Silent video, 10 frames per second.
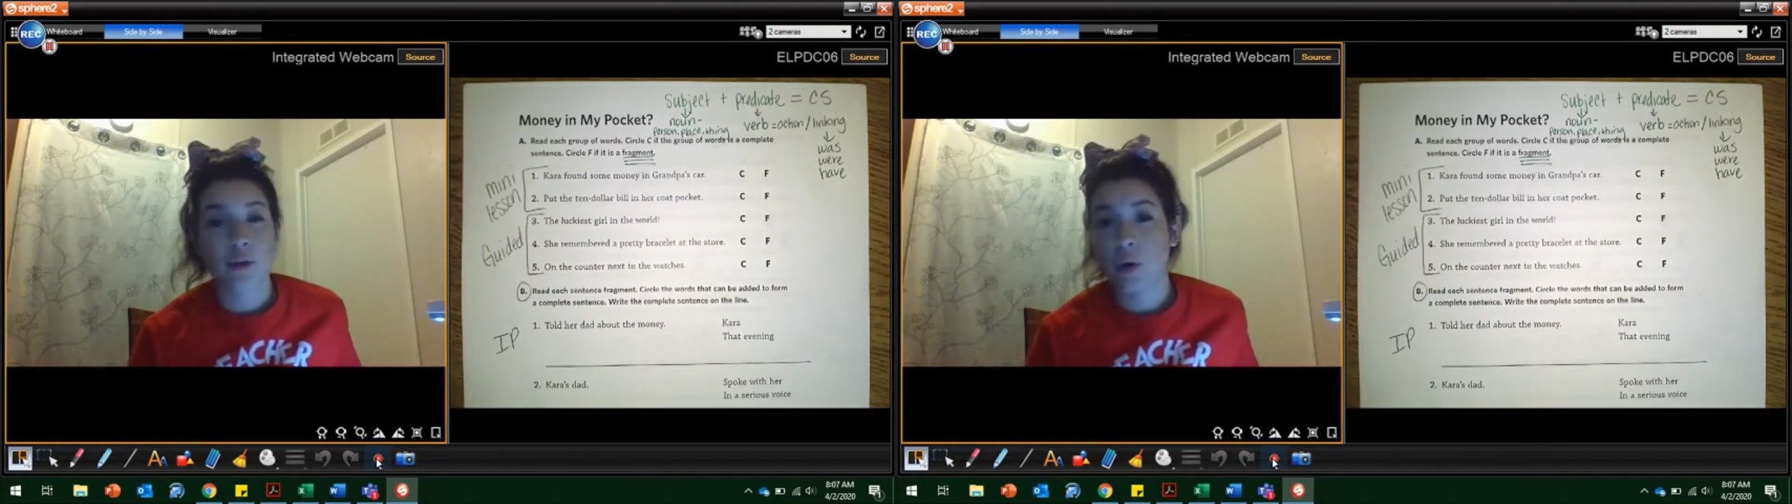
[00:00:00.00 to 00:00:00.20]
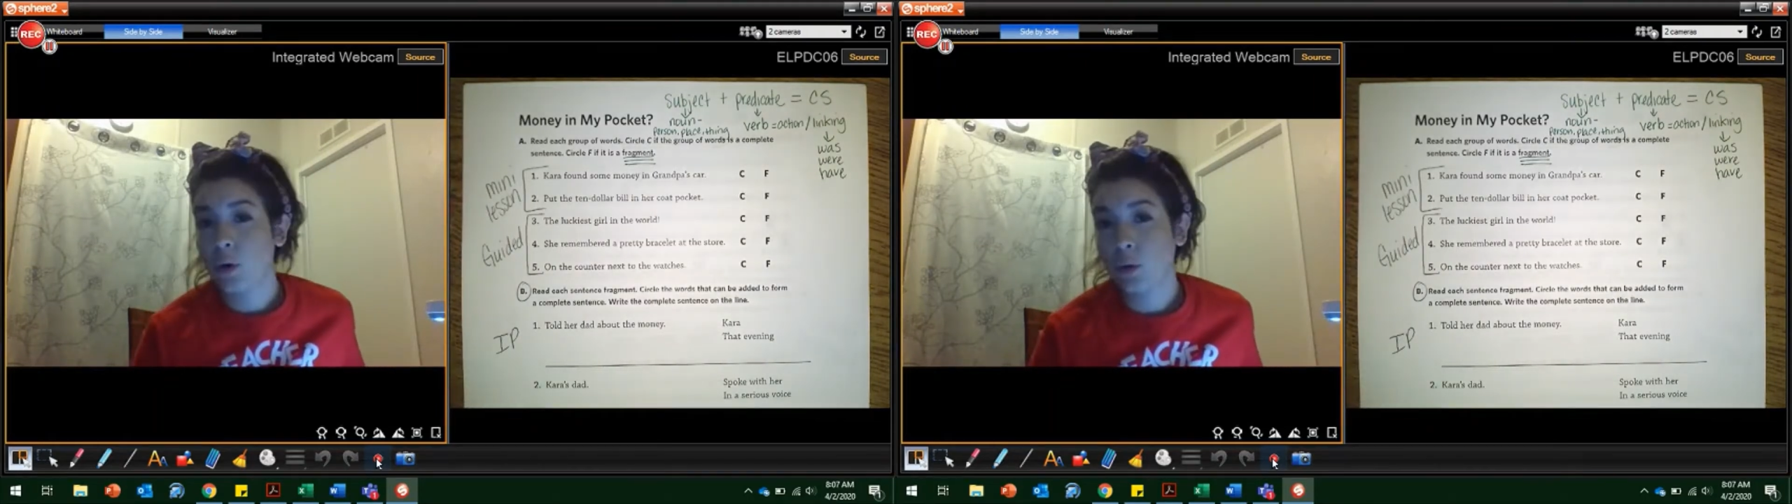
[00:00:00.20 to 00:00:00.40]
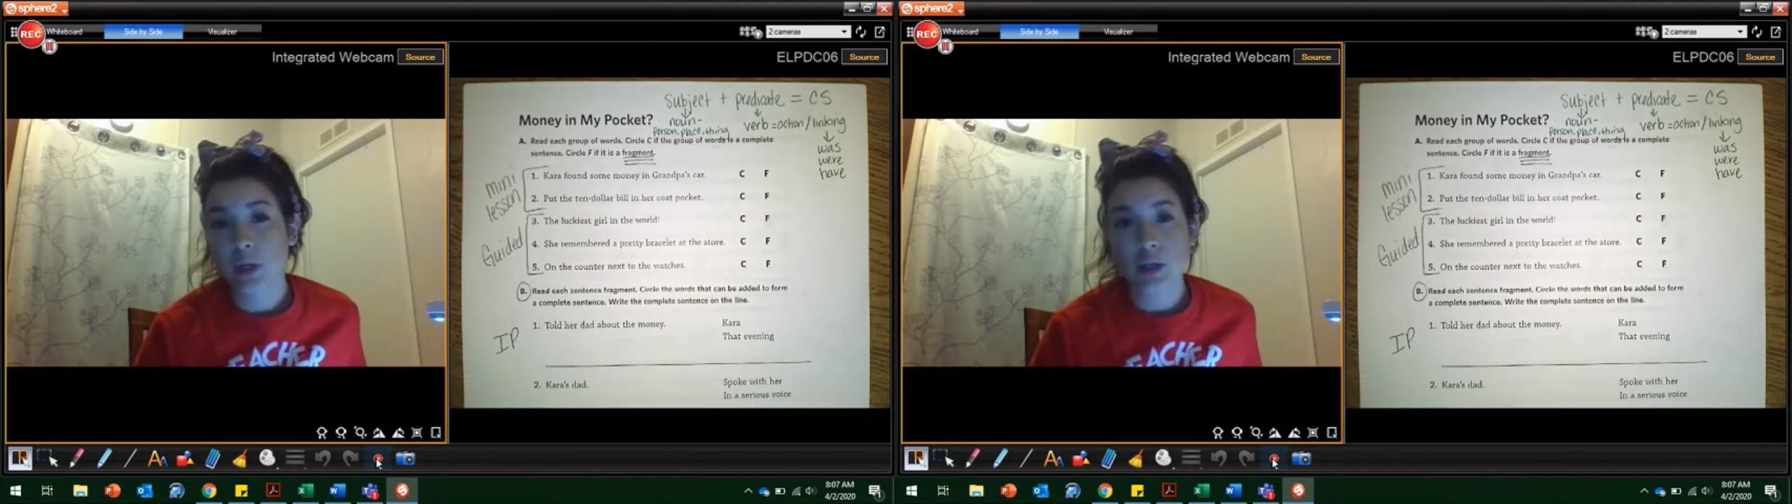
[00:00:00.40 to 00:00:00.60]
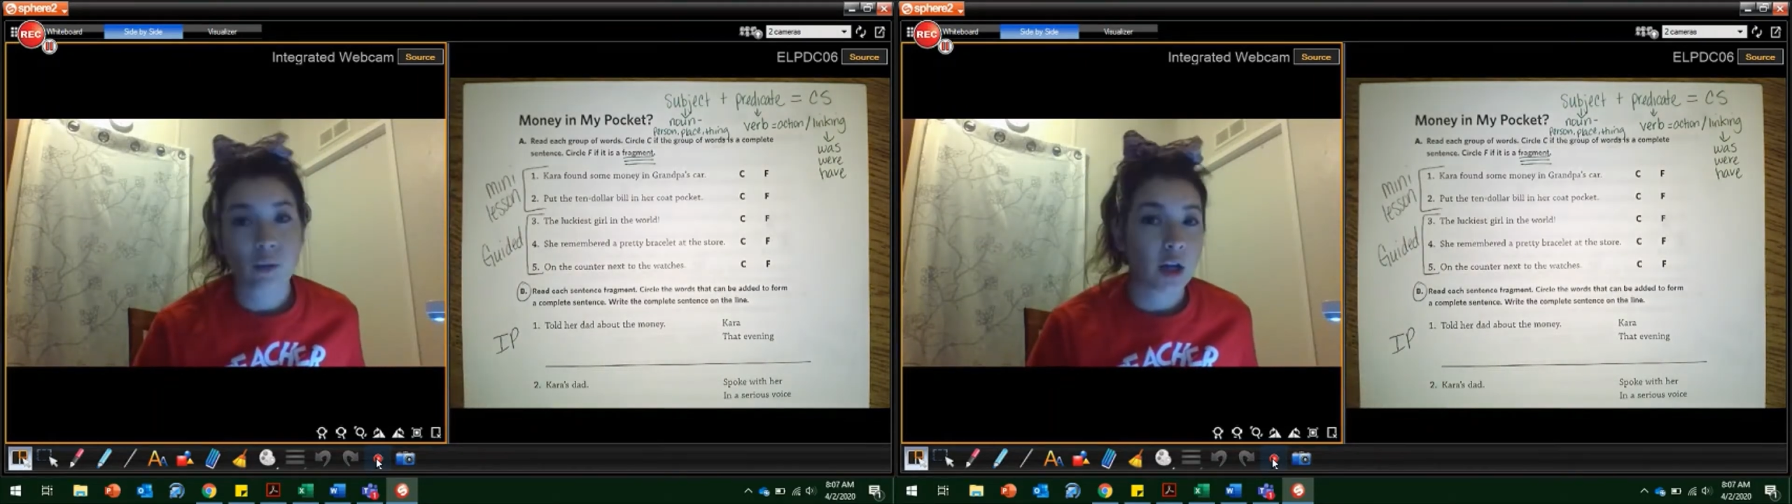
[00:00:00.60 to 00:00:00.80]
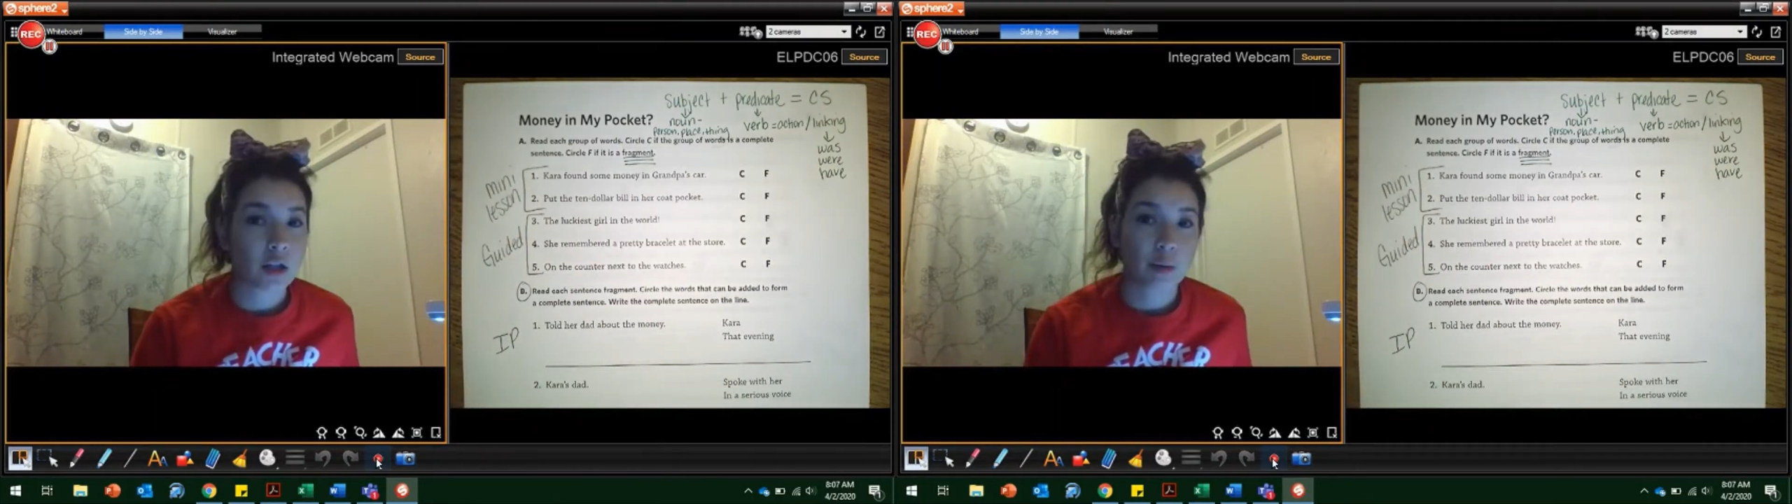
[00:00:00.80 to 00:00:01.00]
always
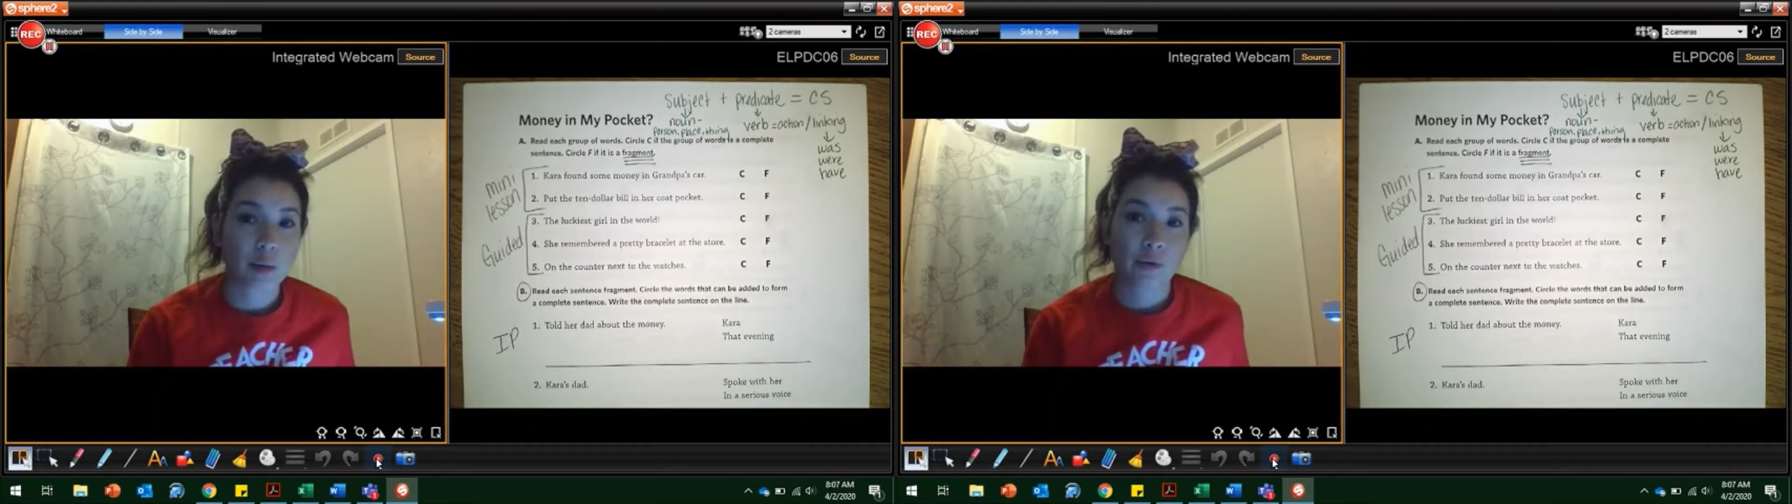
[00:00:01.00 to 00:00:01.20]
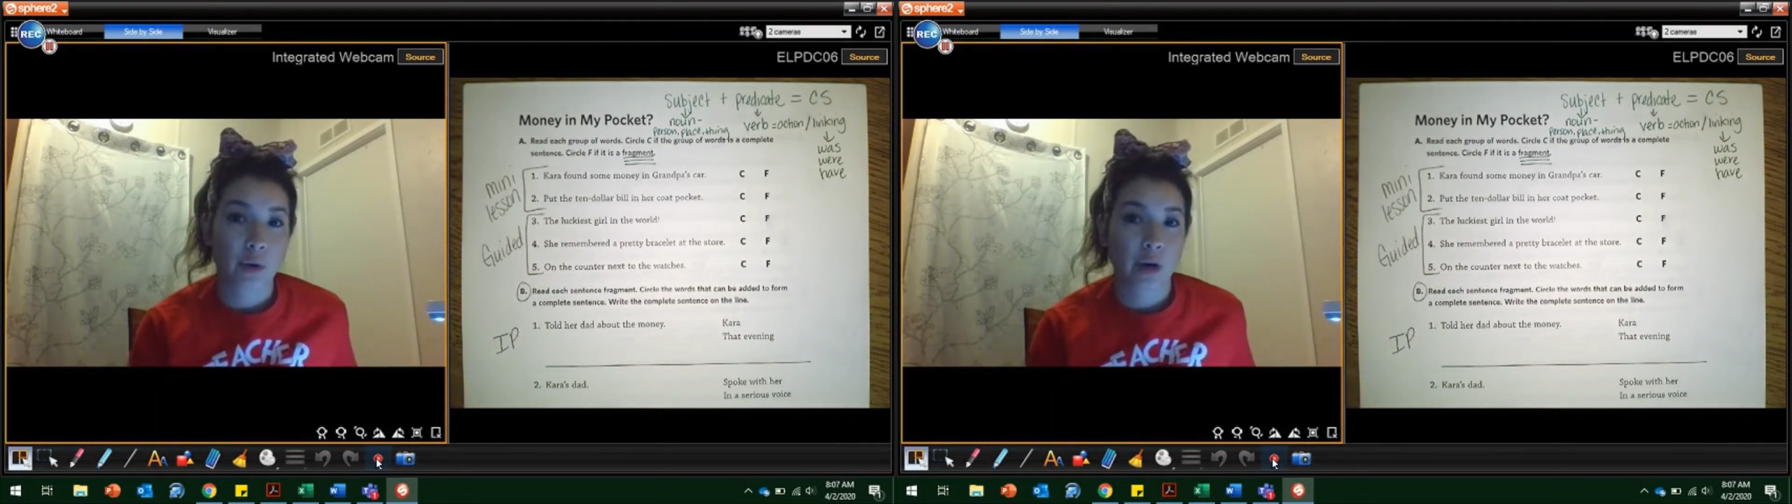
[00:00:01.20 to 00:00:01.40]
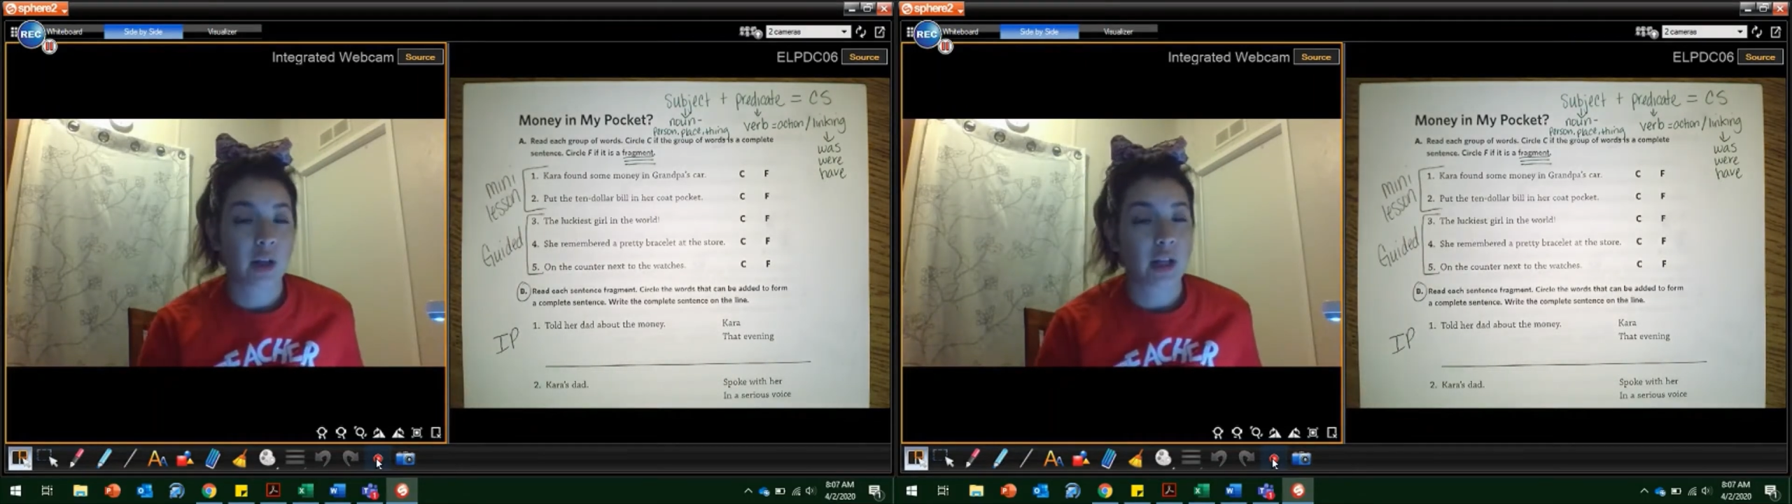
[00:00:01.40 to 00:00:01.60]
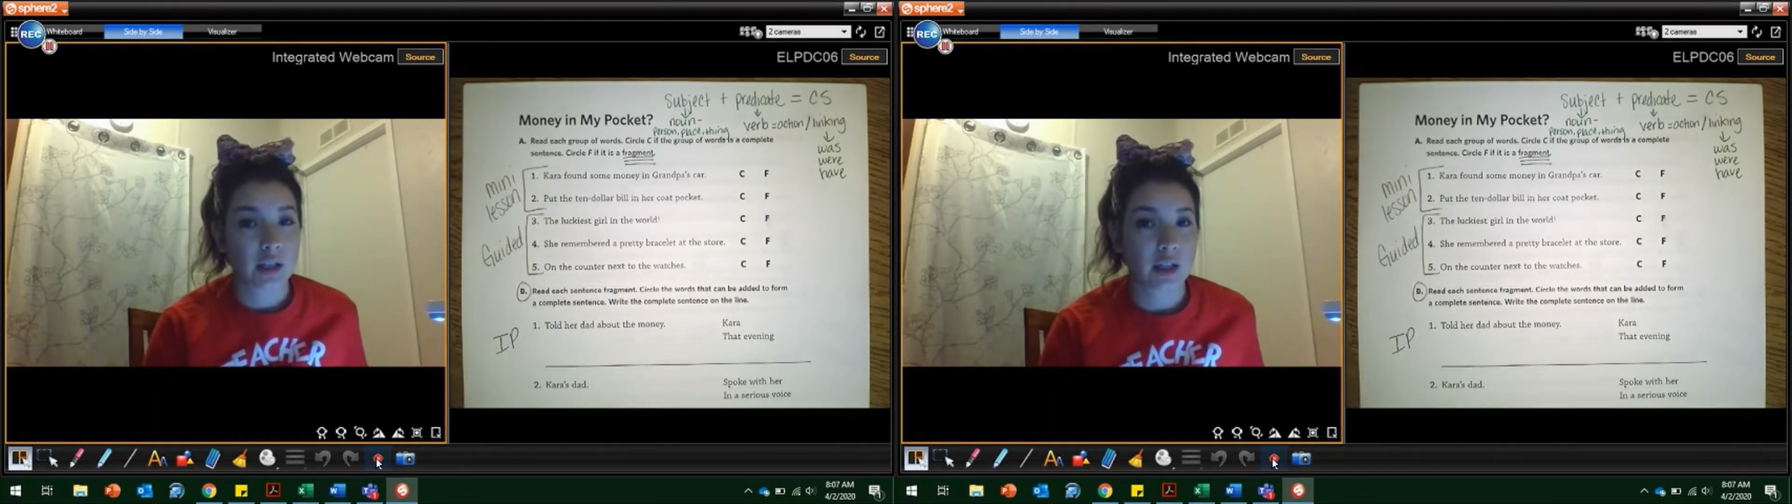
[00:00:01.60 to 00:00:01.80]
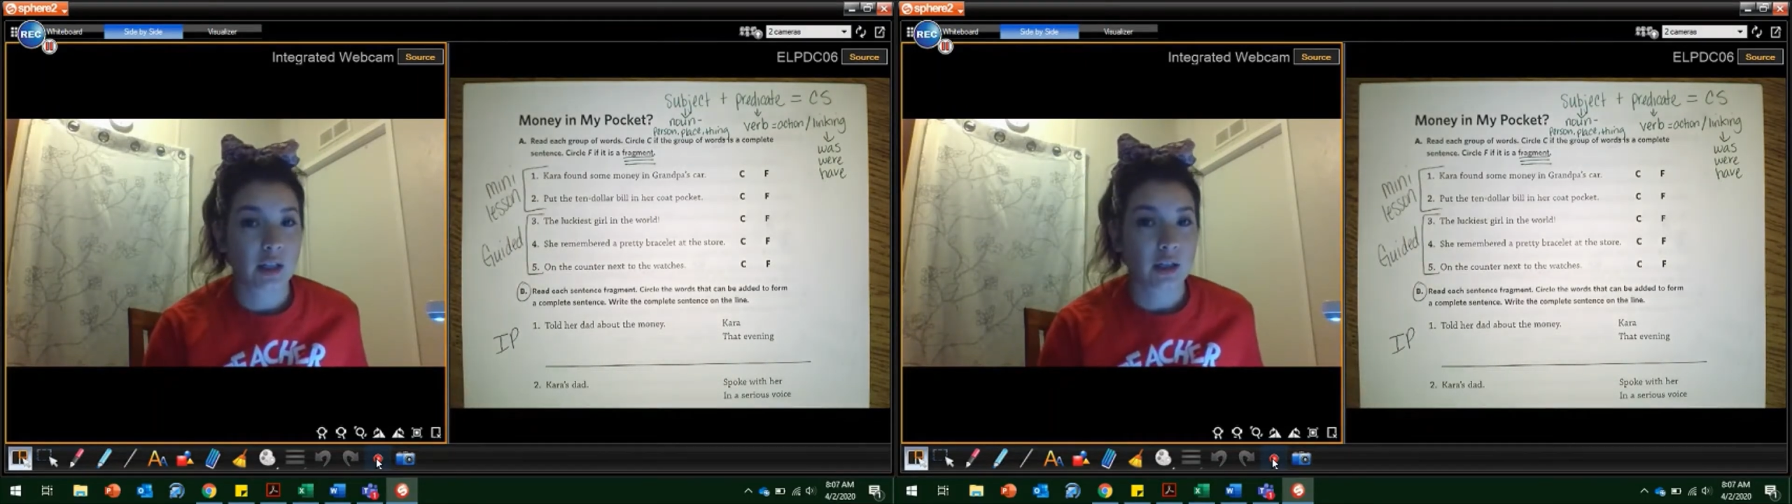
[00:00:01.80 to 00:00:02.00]
watch before our
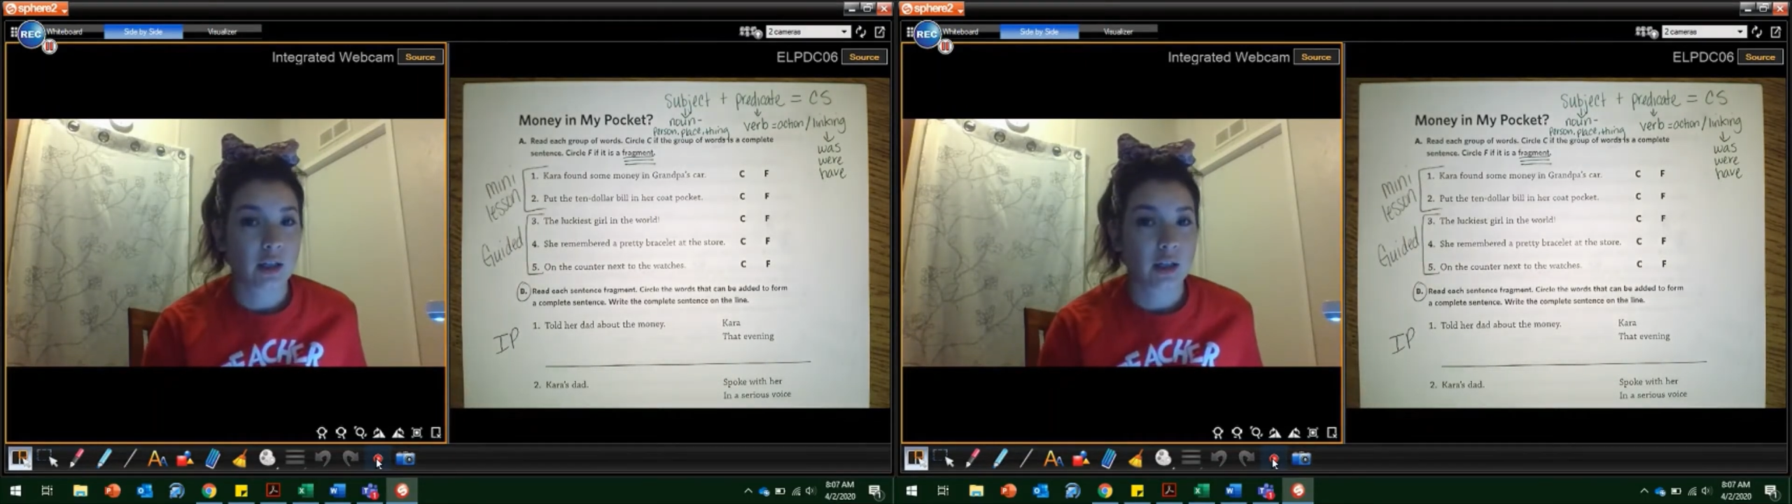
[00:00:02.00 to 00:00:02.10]
lesson,